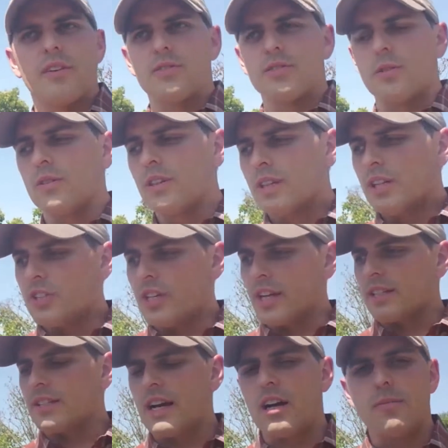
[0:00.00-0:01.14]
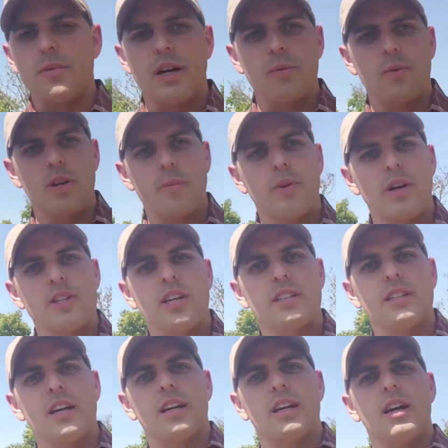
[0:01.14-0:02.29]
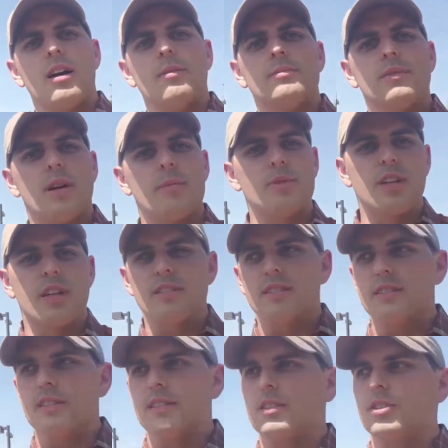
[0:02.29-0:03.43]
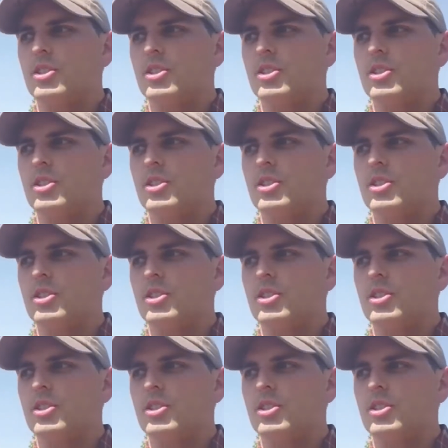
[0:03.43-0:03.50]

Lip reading: So check us out, modernwarriorproject.com. I'm Justin, this is